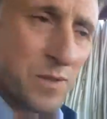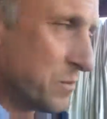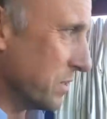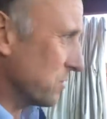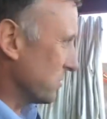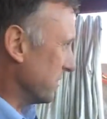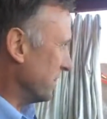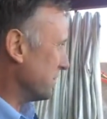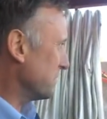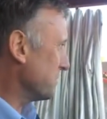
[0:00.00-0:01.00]
We work
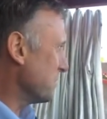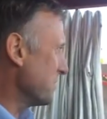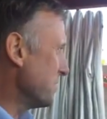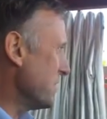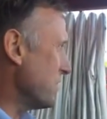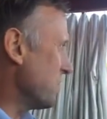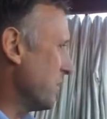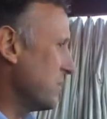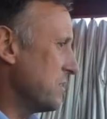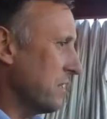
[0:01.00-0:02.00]
Sundays. You can
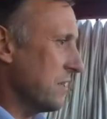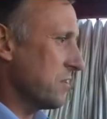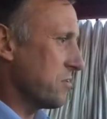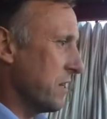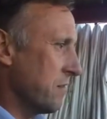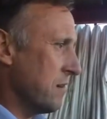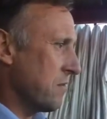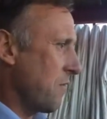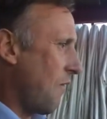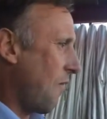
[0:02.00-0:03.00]
come and have a chat down the training ground.